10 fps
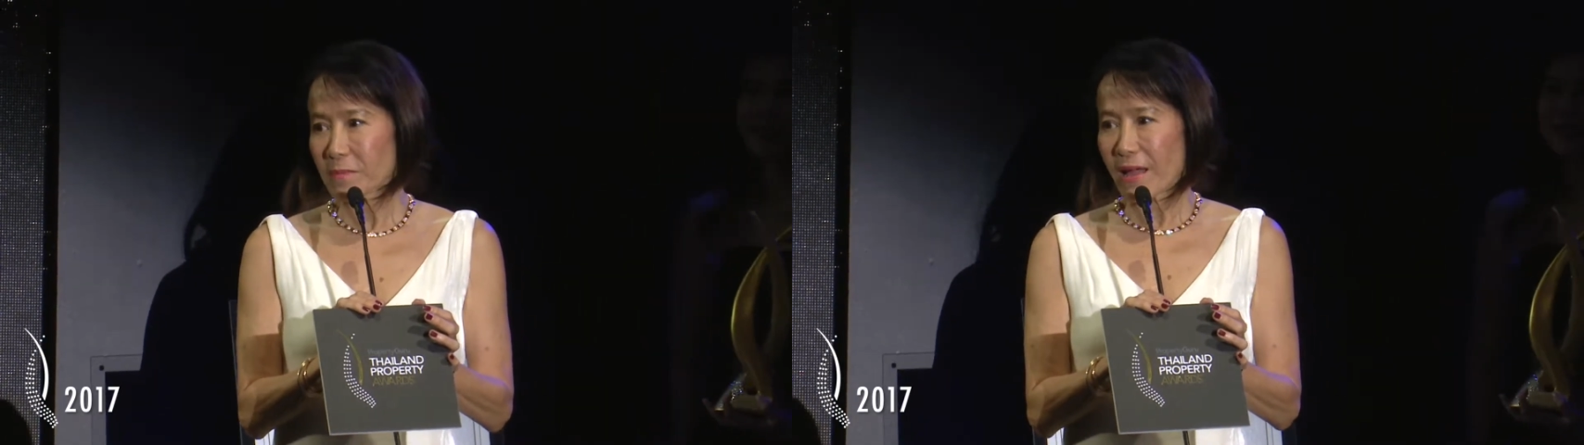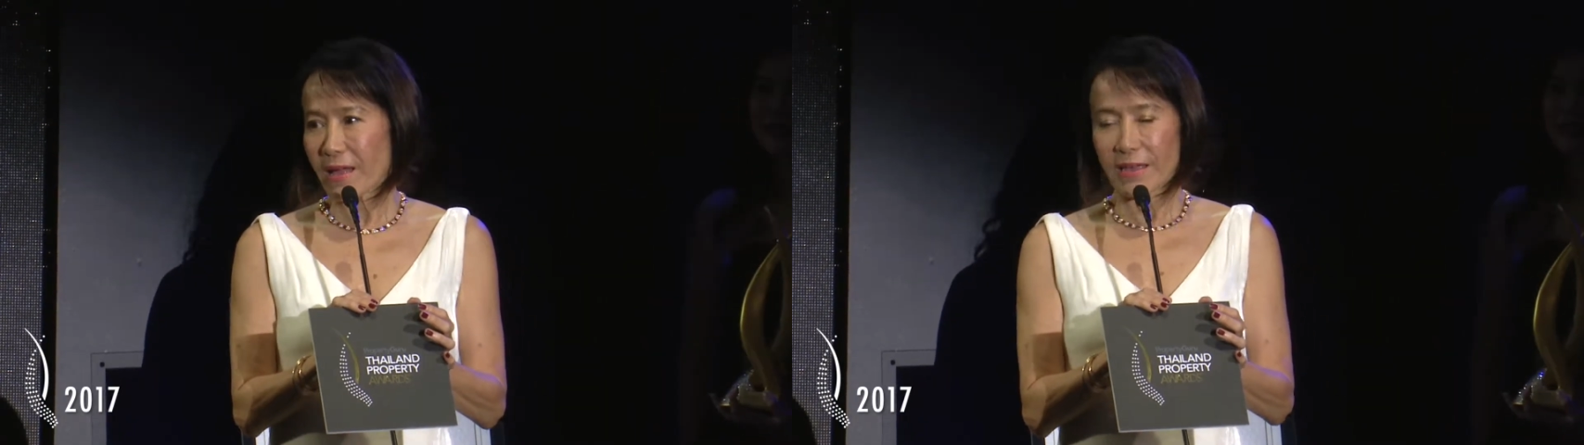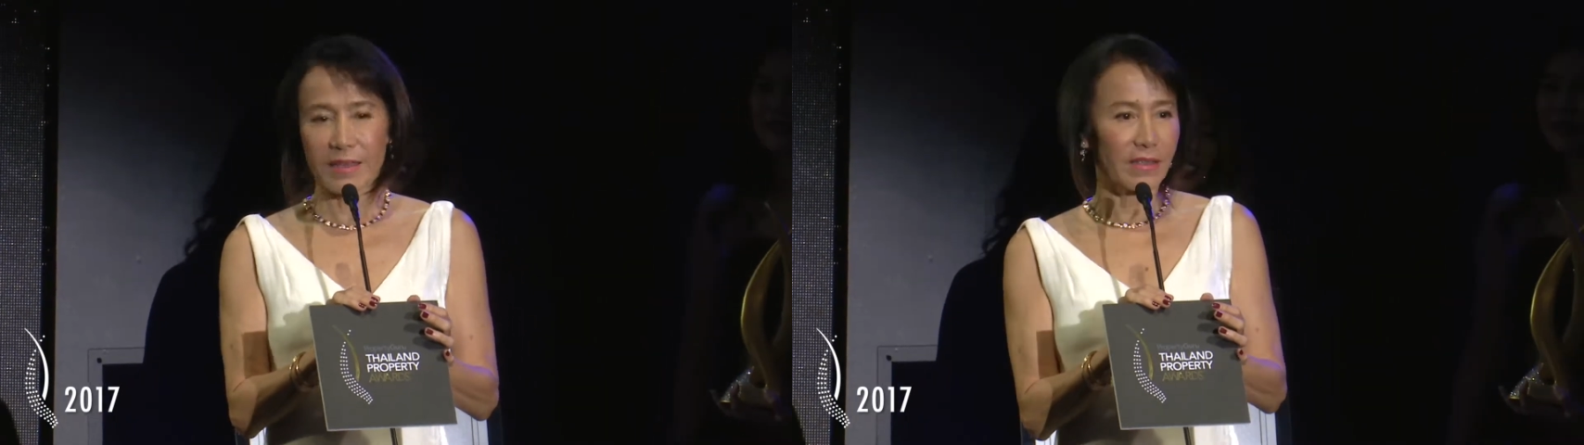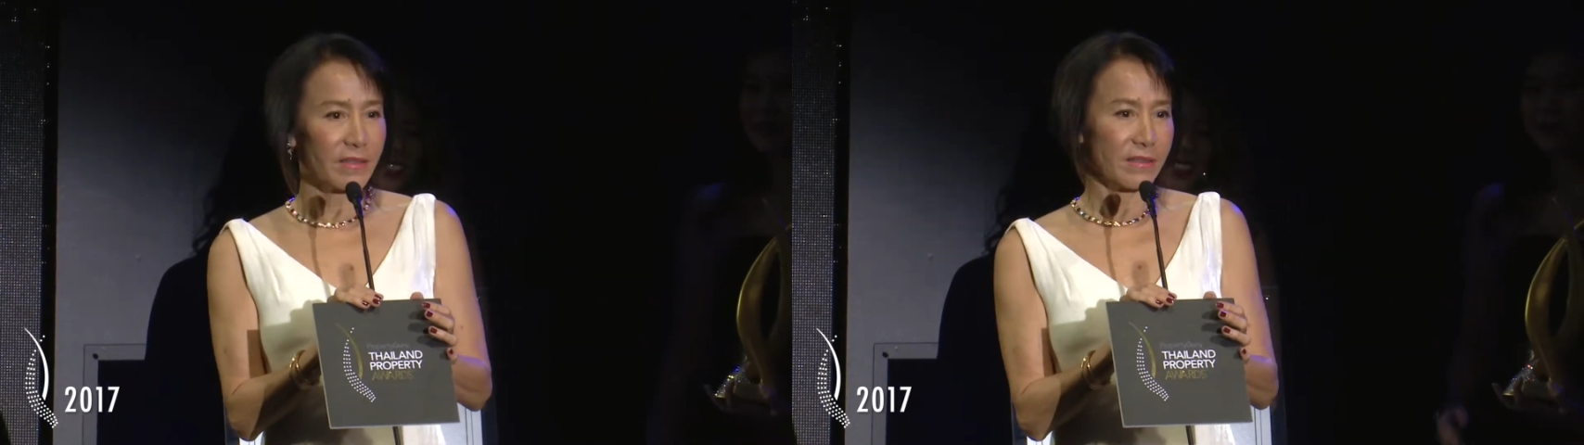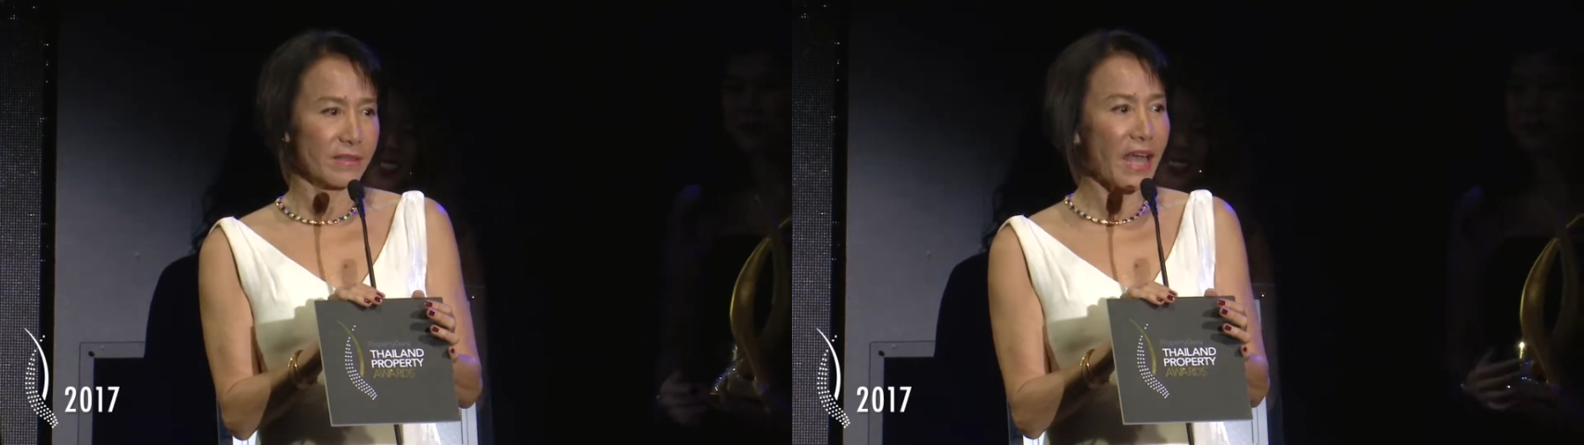my
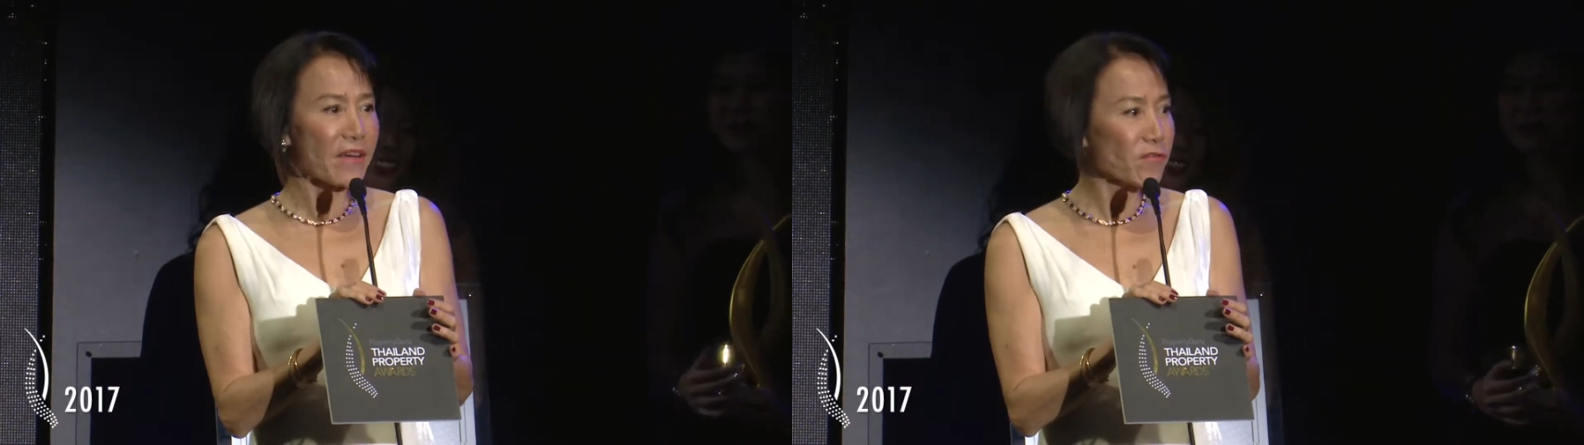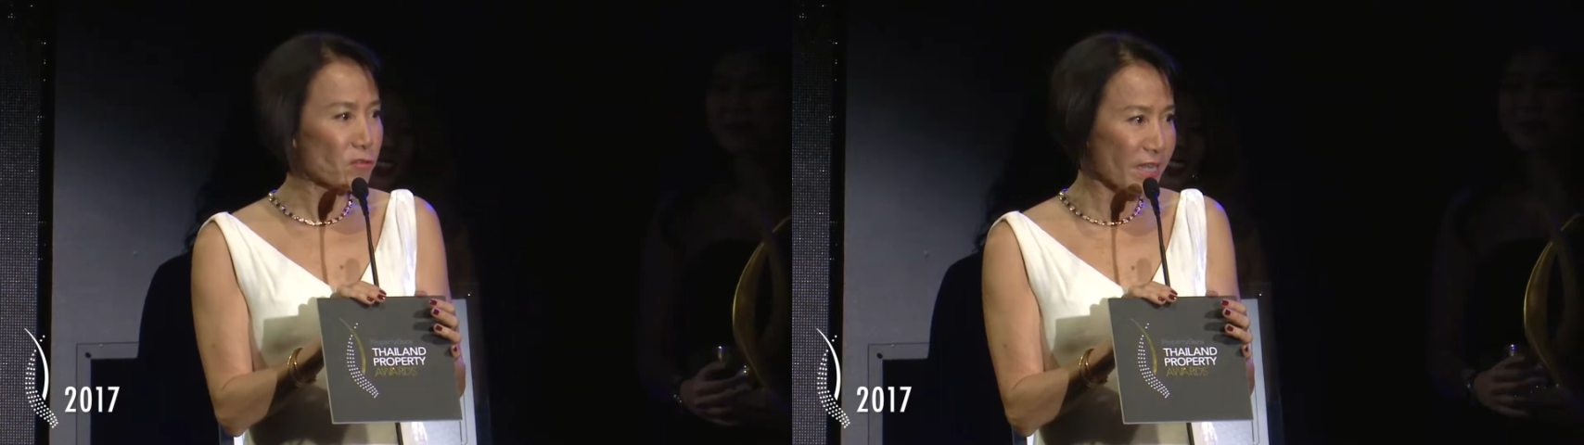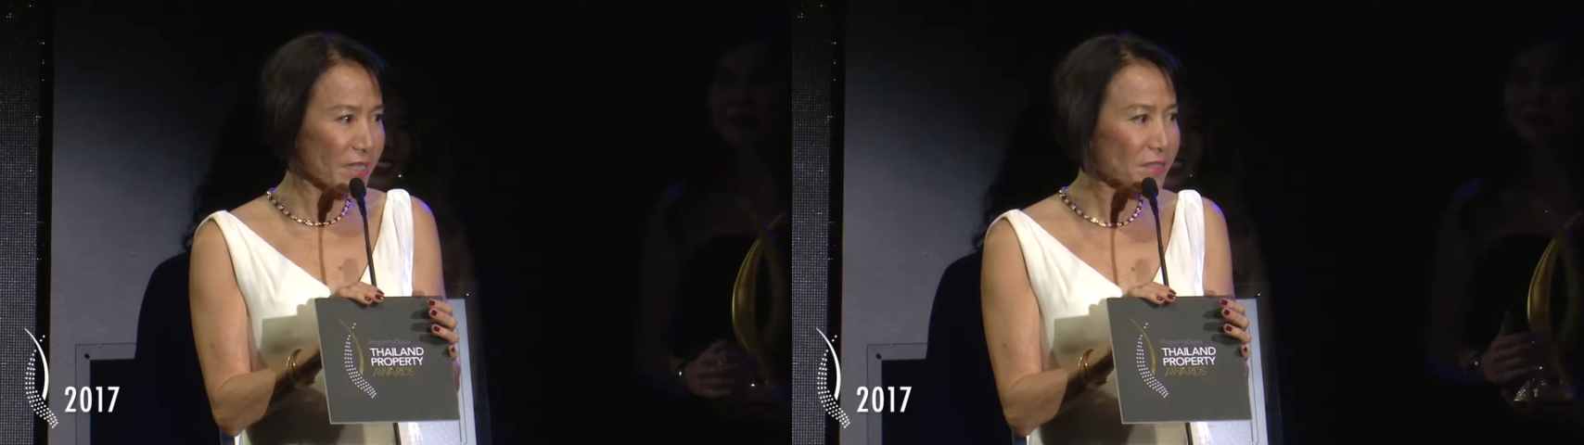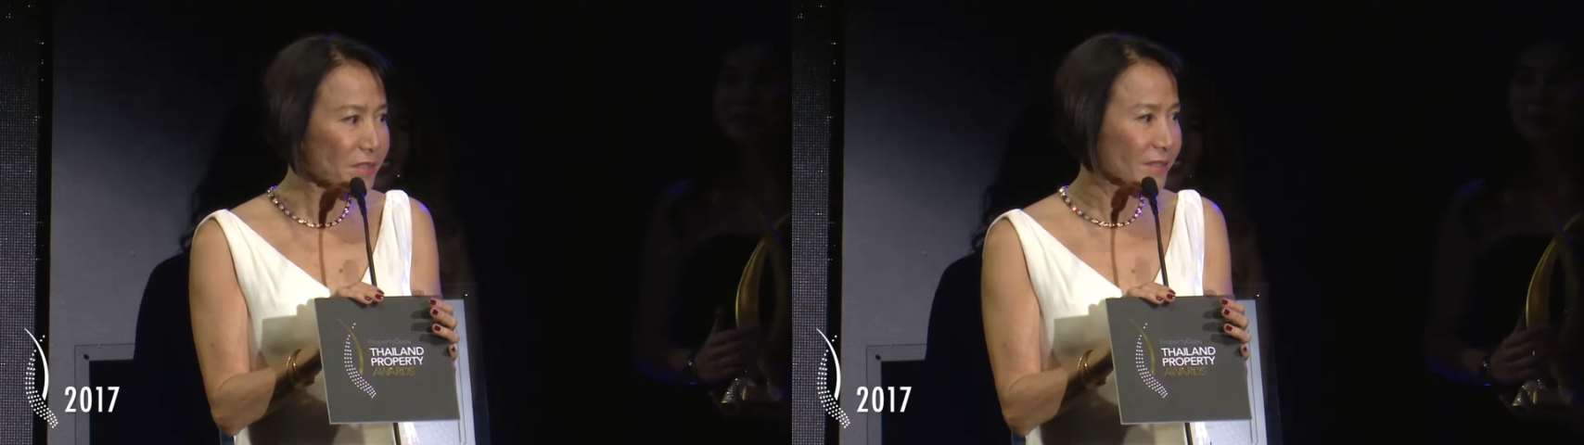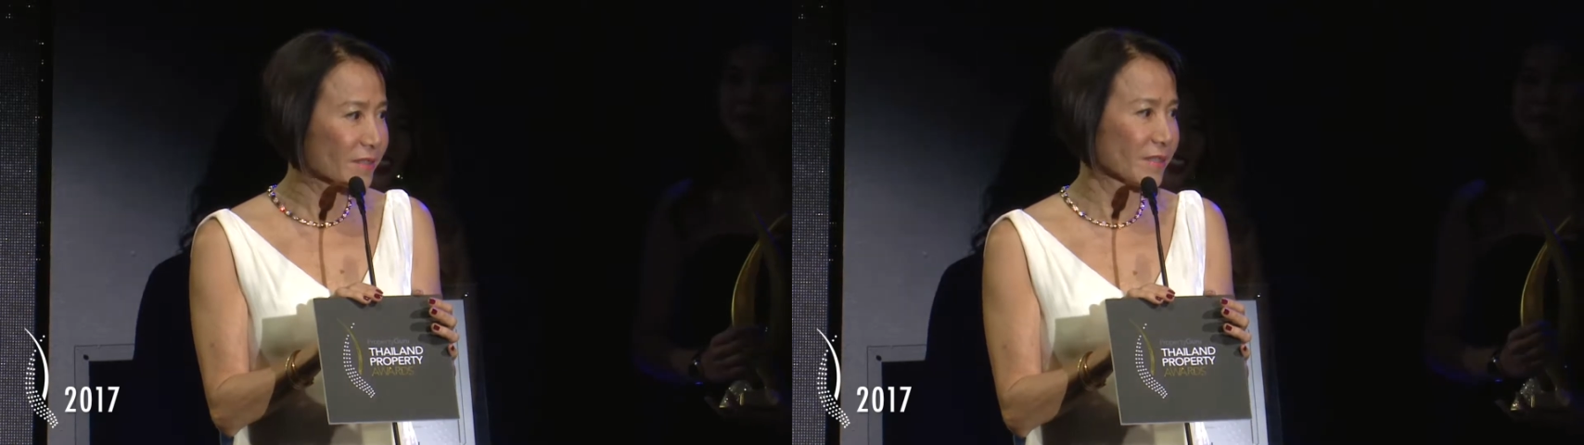
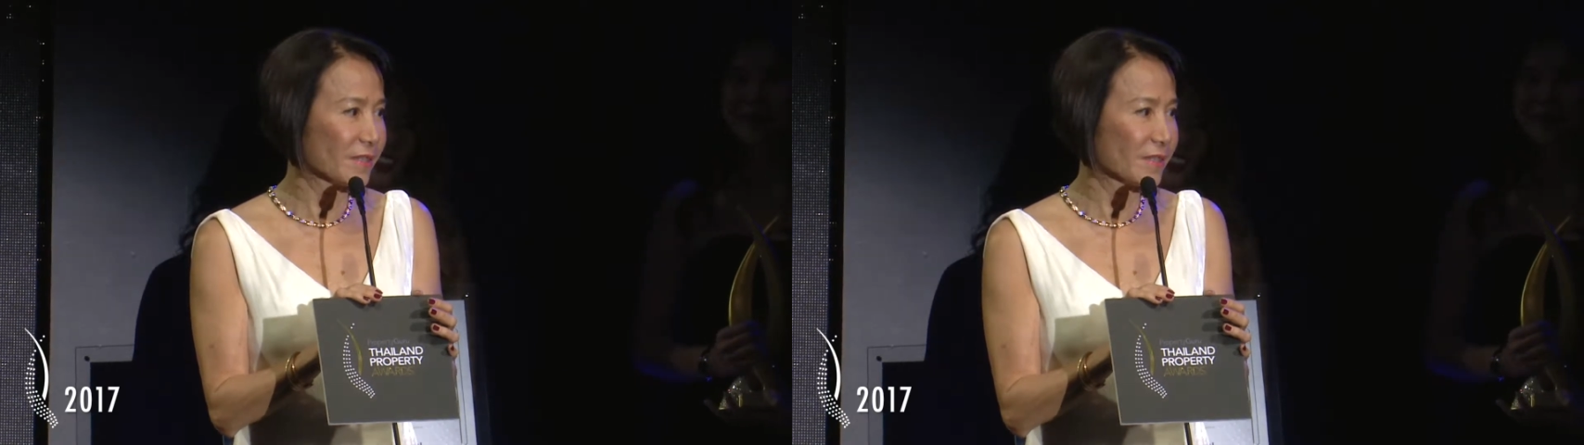thankfulness